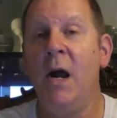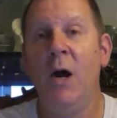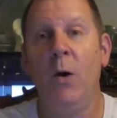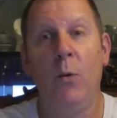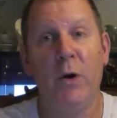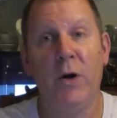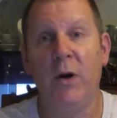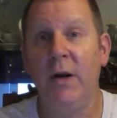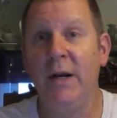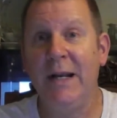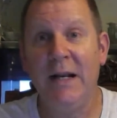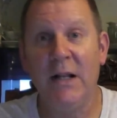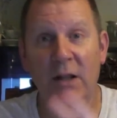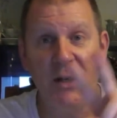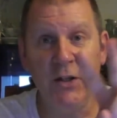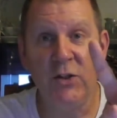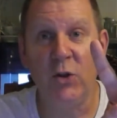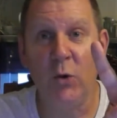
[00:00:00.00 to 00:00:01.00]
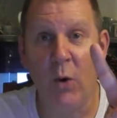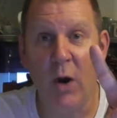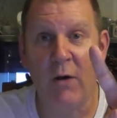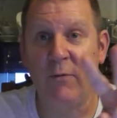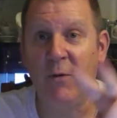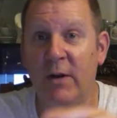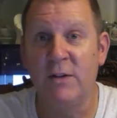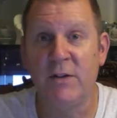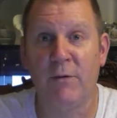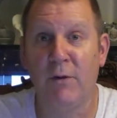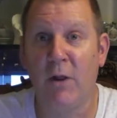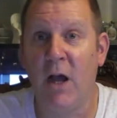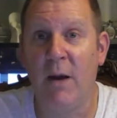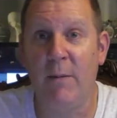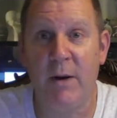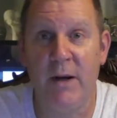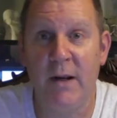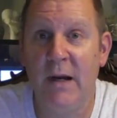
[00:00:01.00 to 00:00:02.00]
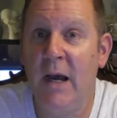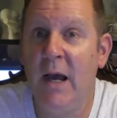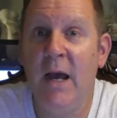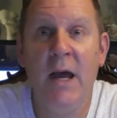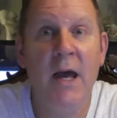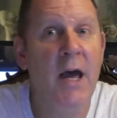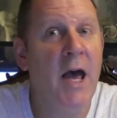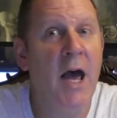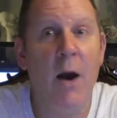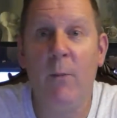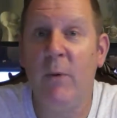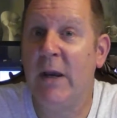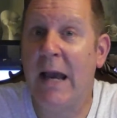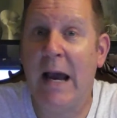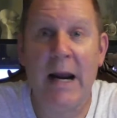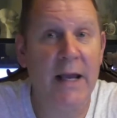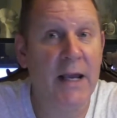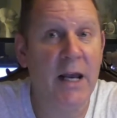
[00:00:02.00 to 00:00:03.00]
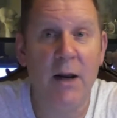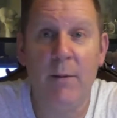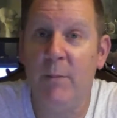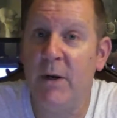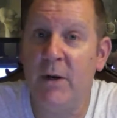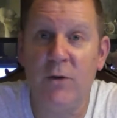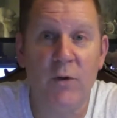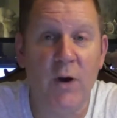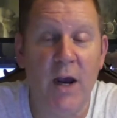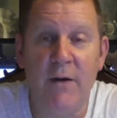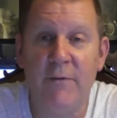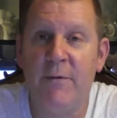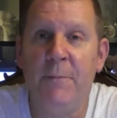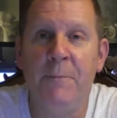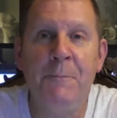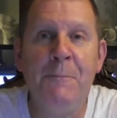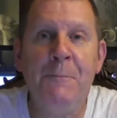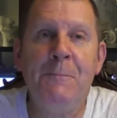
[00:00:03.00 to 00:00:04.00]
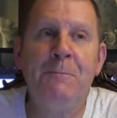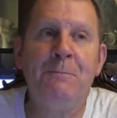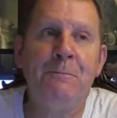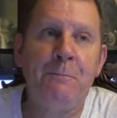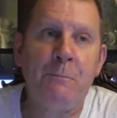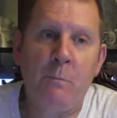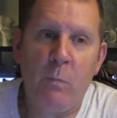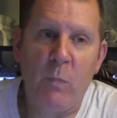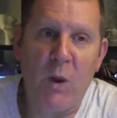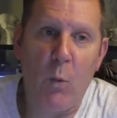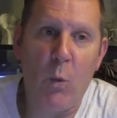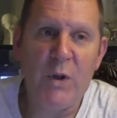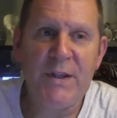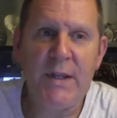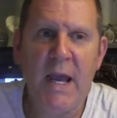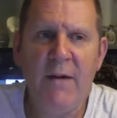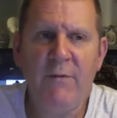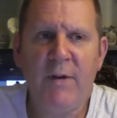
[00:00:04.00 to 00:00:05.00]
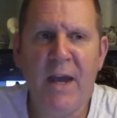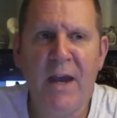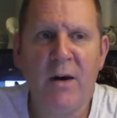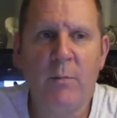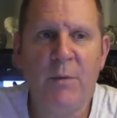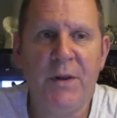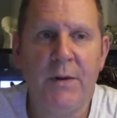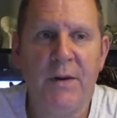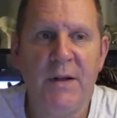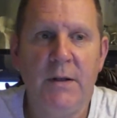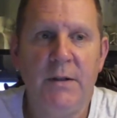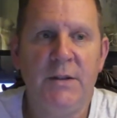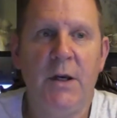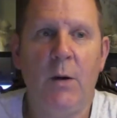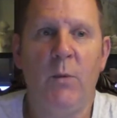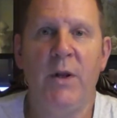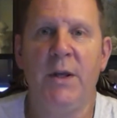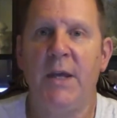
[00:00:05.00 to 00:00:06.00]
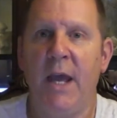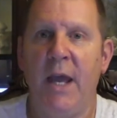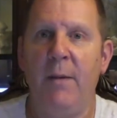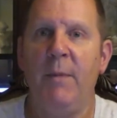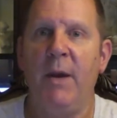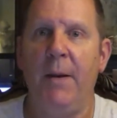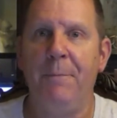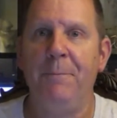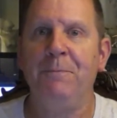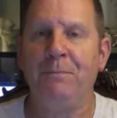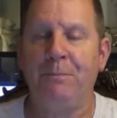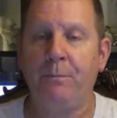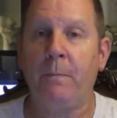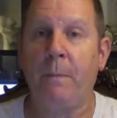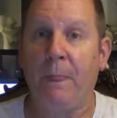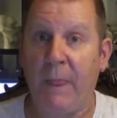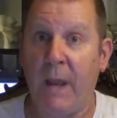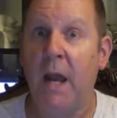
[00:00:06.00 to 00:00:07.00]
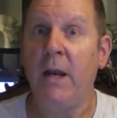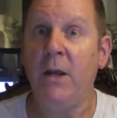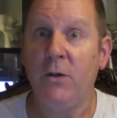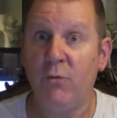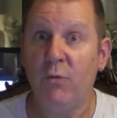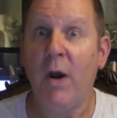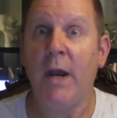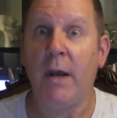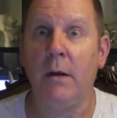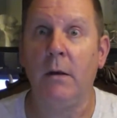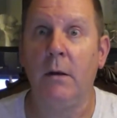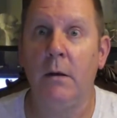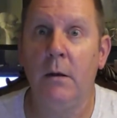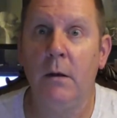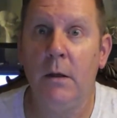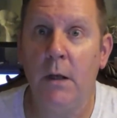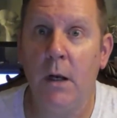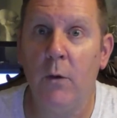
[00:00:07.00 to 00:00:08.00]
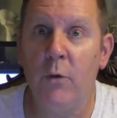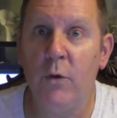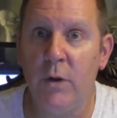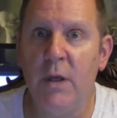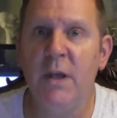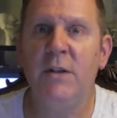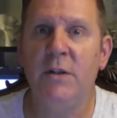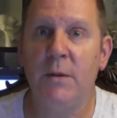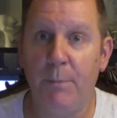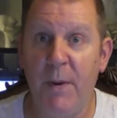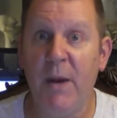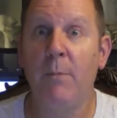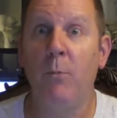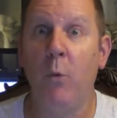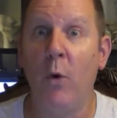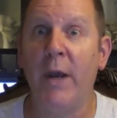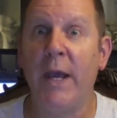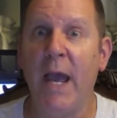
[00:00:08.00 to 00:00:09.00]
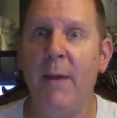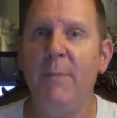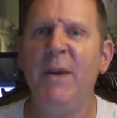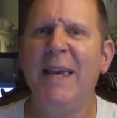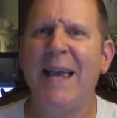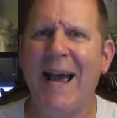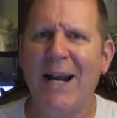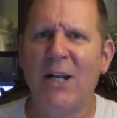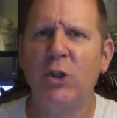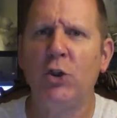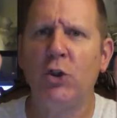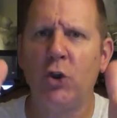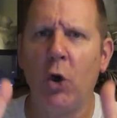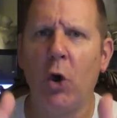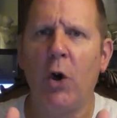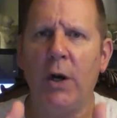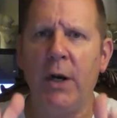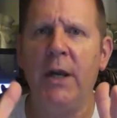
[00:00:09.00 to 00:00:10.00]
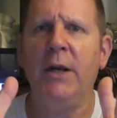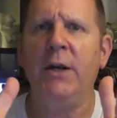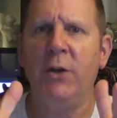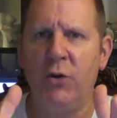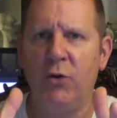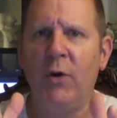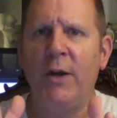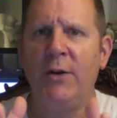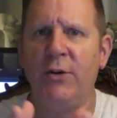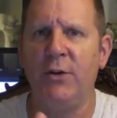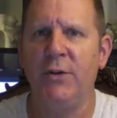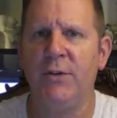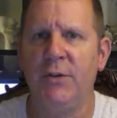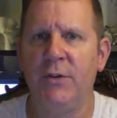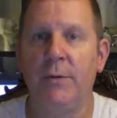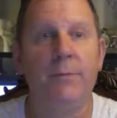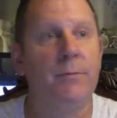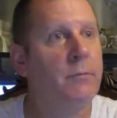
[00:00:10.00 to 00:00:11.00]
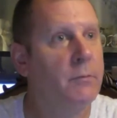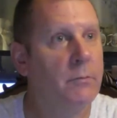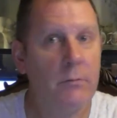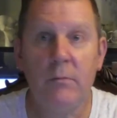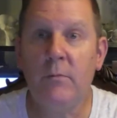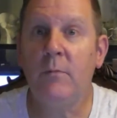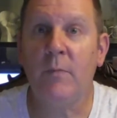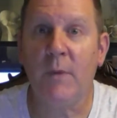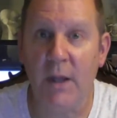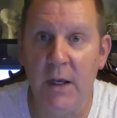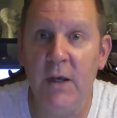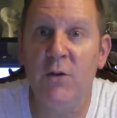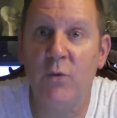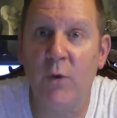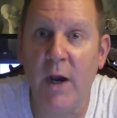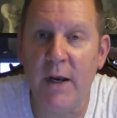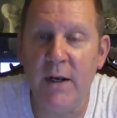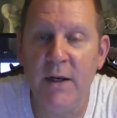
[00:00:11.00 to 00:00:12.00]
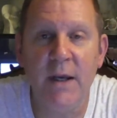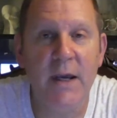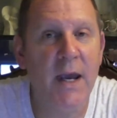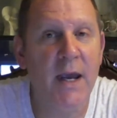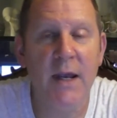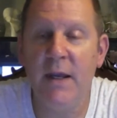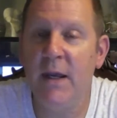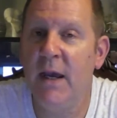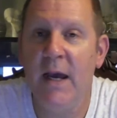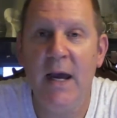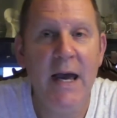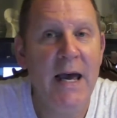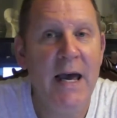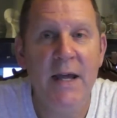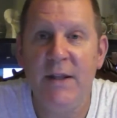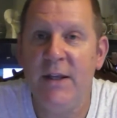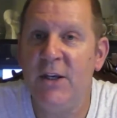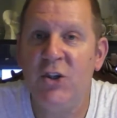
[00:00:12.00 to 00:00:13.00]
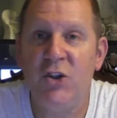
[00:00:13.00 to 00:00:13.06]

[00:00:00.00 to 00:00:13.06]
We're going to need at least two offensive linemen, and we got to get them in the draft. What Dave Gettleman said when he came in, and he's right. You know, it's a big boy game. You got to start in the trenches. He's right. You can't these